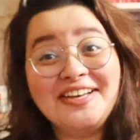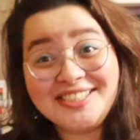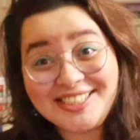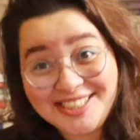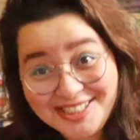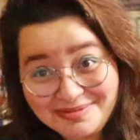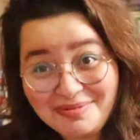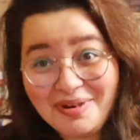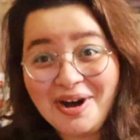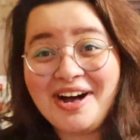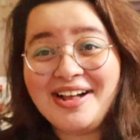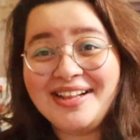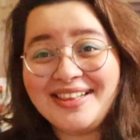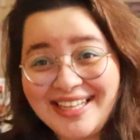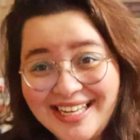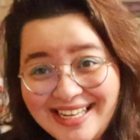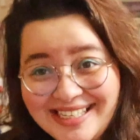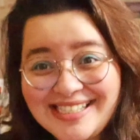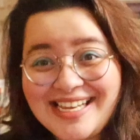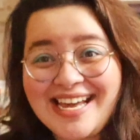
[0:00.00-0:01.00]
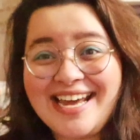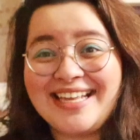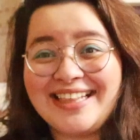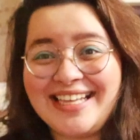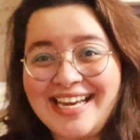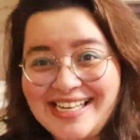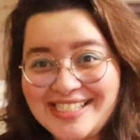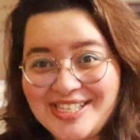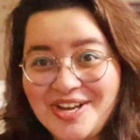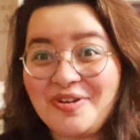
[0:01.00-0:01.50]
Small Things Like
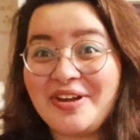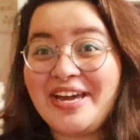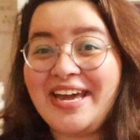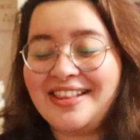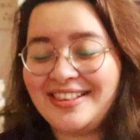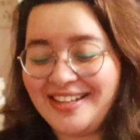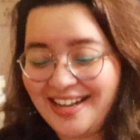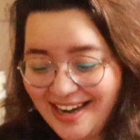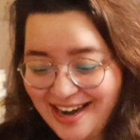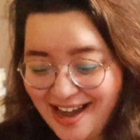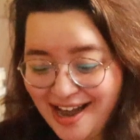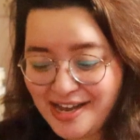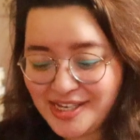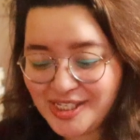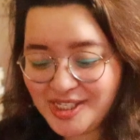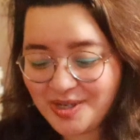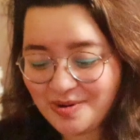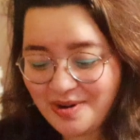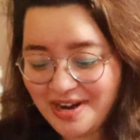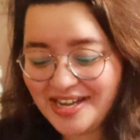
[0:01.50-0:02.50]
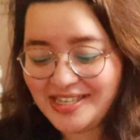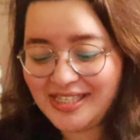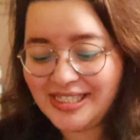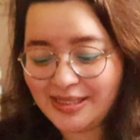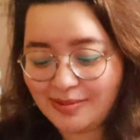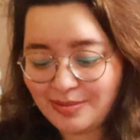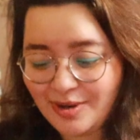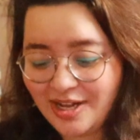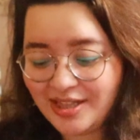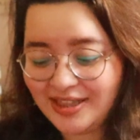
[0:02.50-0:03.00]
These. Okay, the last one.
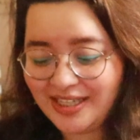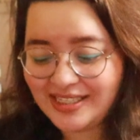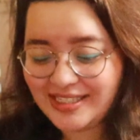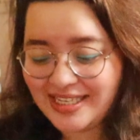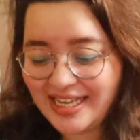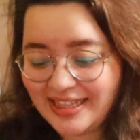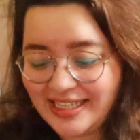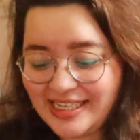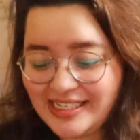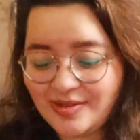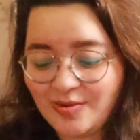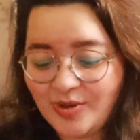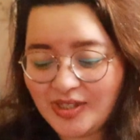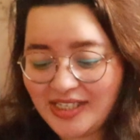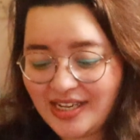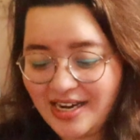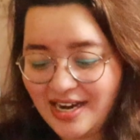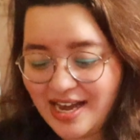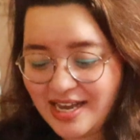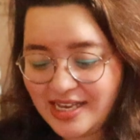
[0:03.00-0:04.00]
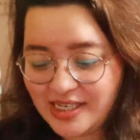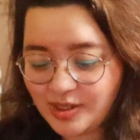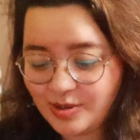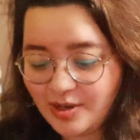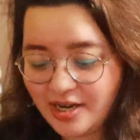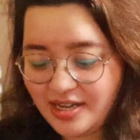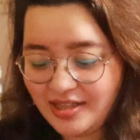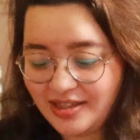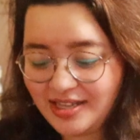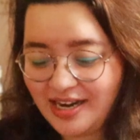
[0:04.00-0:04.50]
Small Things Like These. What's the last
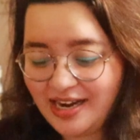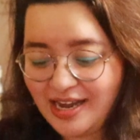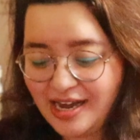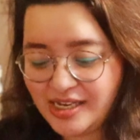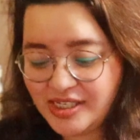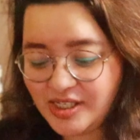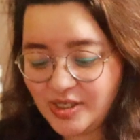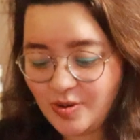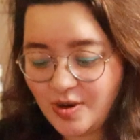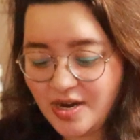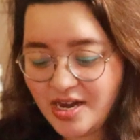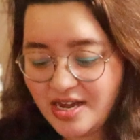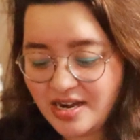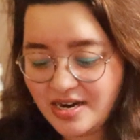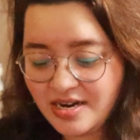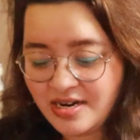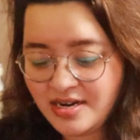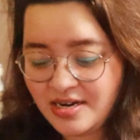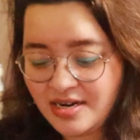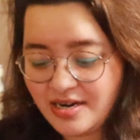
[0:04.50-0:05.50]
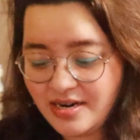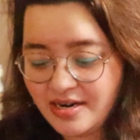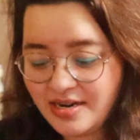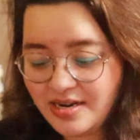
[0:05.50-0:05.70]
one? The last one.